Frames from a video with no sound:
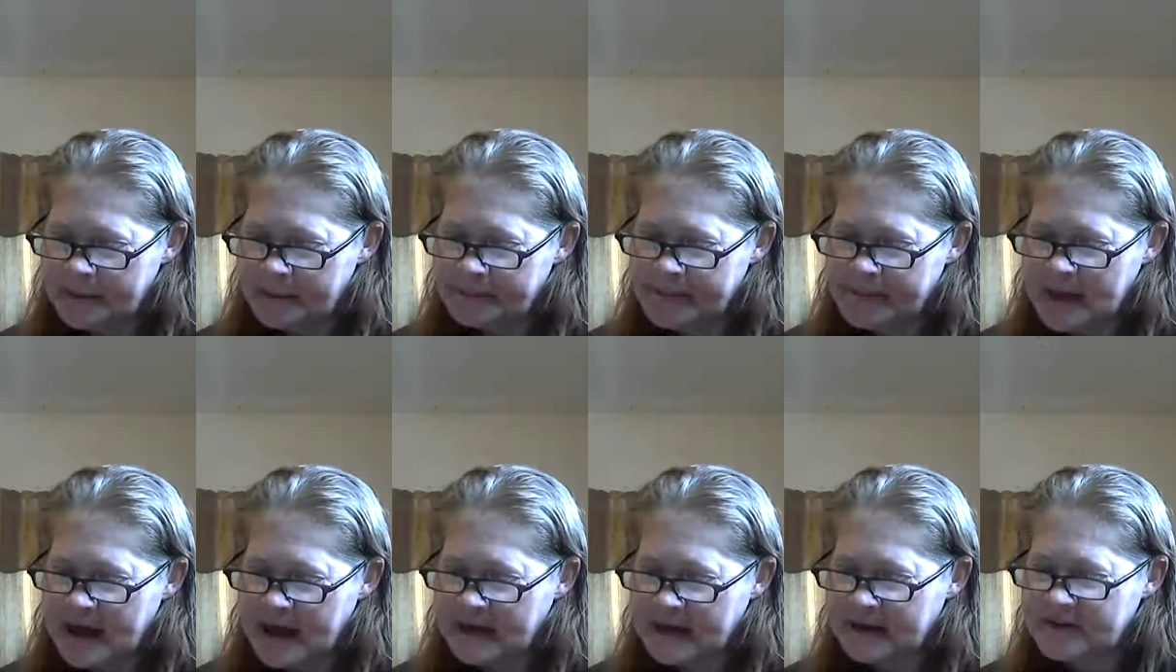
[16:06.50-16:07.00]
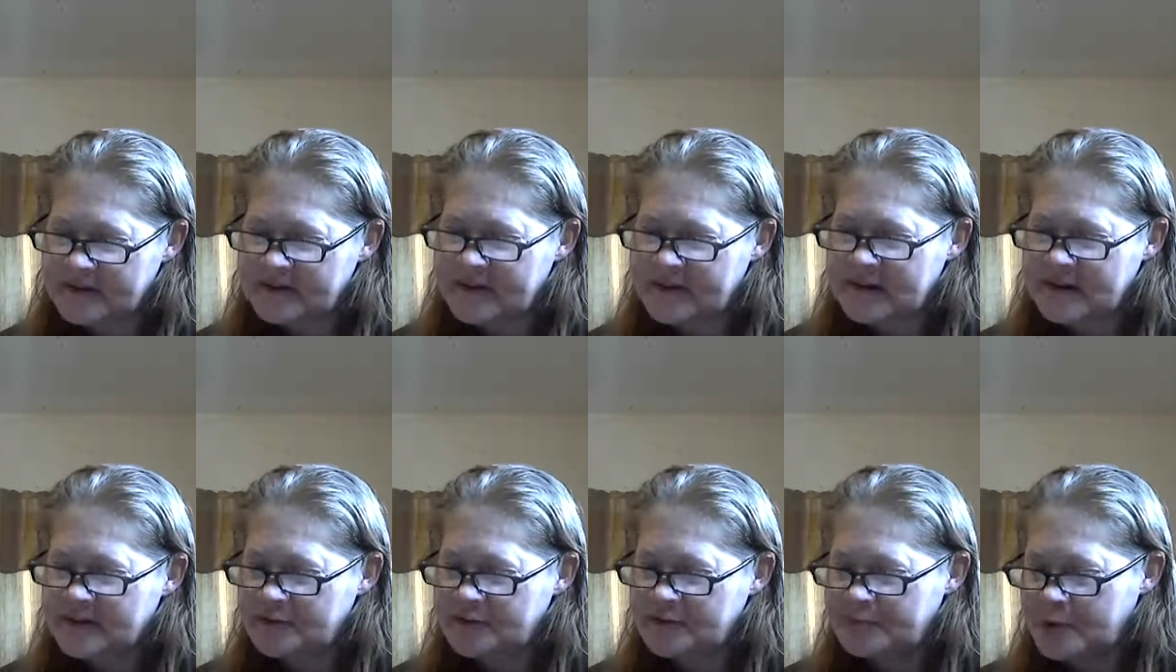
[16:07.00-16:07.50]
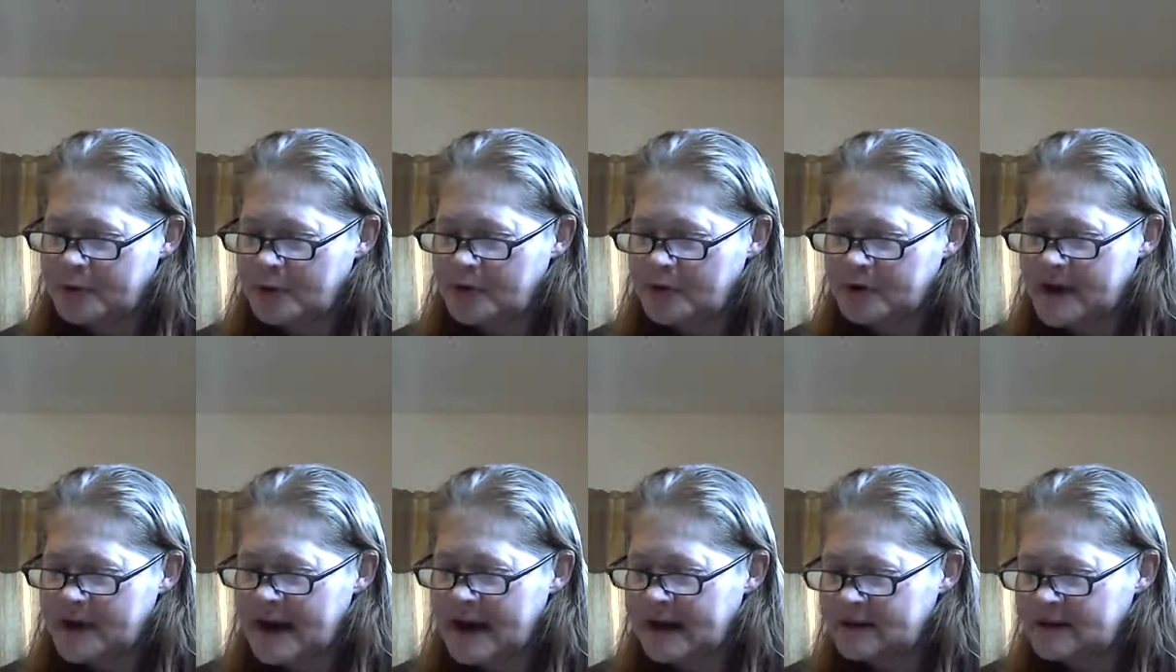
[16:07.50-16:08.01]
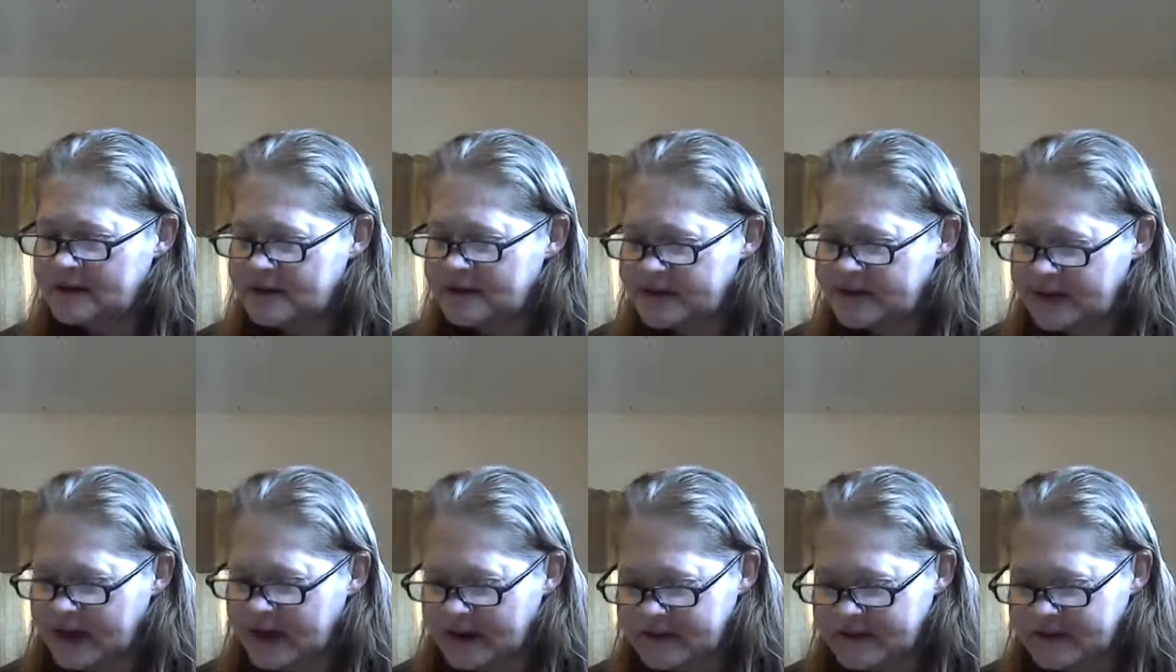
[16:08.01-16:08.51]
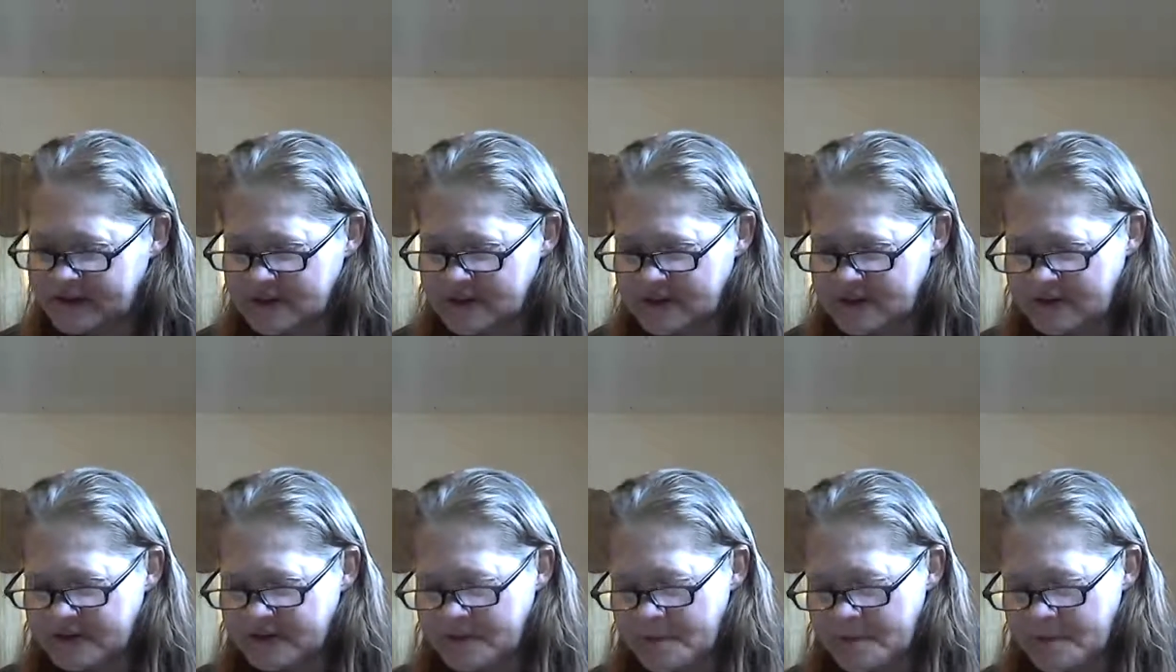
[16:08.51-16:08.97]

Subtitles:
like I said, it's broke down in sections.